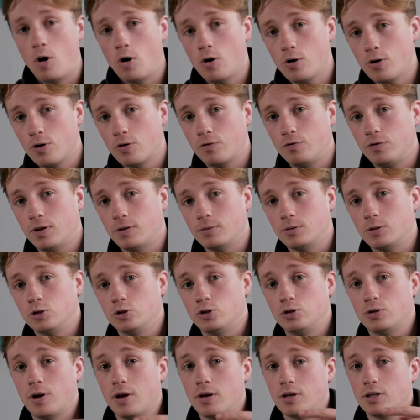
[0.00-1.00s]
all your flips and
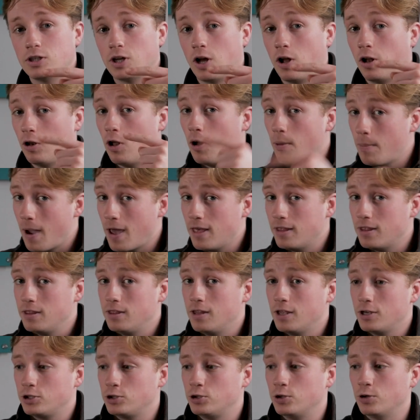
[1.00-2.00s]
tricks a lot better than
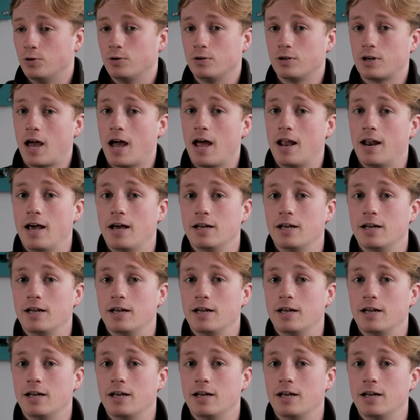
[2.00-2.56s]
this drone can